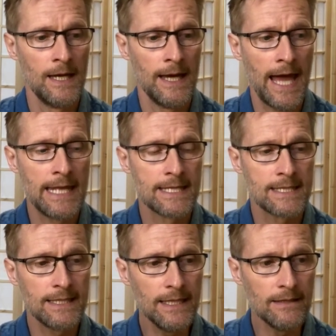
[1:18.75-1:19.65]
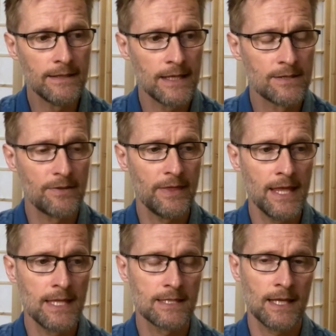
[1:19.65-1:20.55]
And still there's
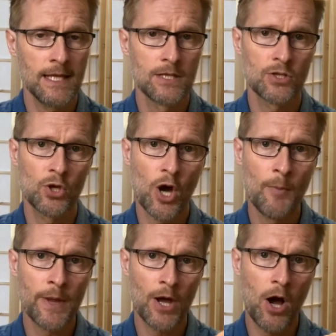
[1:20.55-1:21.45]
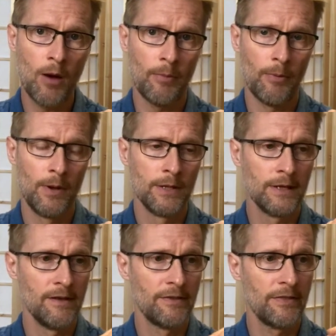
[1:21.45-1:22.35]
things that is coming up.
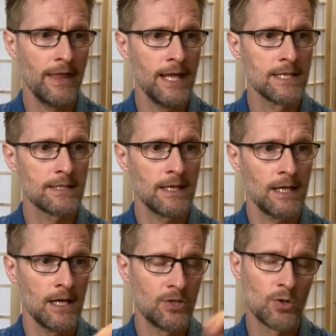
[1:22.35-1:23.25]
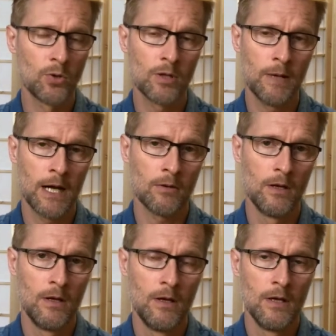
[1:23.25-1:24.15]
There are things that I talked about
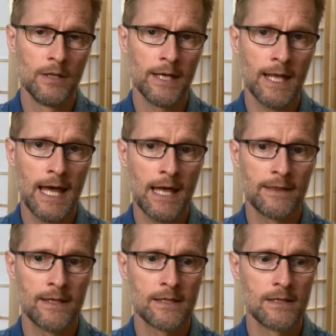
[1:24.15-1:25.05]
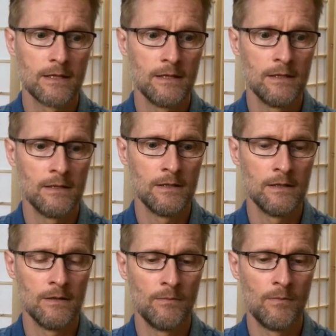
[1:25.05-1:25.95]
that I had with
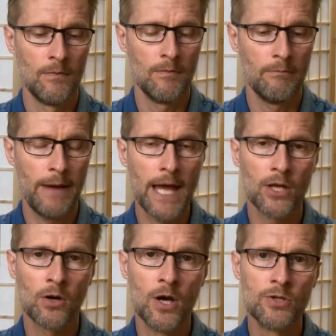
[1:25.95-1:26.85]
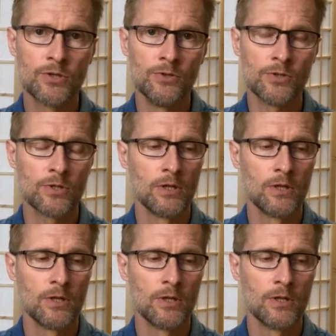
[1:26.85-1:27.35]
bad conscience,